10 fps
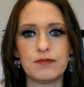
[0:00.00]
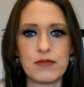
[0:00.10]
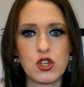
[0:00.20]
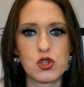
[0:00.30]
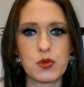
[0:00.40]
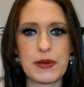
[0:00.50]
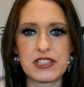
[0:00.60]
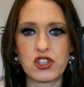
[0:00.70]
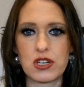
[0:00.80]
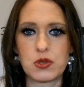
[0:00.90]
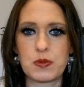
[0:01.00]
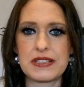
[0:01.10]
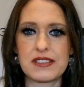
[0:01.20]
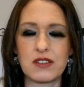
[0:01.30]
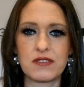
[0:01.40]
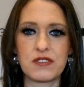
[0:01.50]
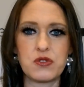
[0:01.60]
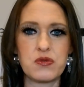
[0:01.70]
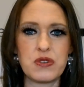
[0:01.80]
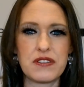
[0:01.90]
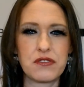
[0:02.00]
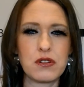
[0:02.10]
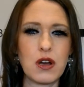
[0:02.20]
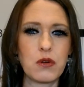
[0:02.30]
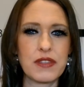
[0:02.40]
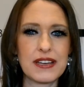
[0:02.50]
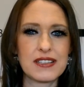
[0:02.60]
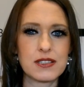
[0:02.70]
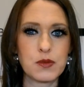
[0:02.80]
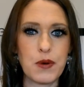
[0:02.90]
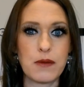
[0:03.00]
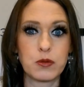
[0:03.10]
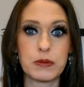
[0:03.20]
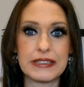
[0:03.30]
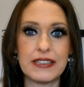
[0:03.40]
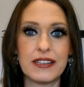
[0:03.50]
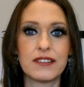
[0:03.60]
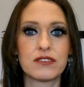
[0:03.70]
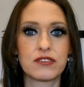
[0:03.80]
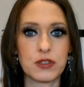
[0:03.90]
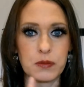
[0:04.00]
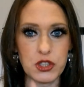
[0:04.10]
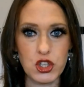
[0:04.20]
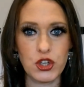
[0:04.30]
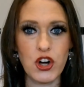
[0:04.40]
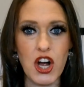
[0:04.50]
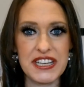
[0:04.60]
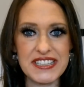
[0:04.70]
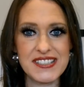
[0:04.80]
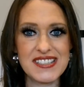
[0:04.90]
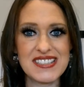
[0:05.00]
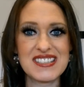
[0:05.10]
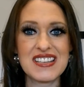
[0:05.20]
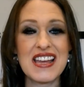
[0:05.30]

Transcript: Use your best judgment. So if you know that it's probably for mature audiences,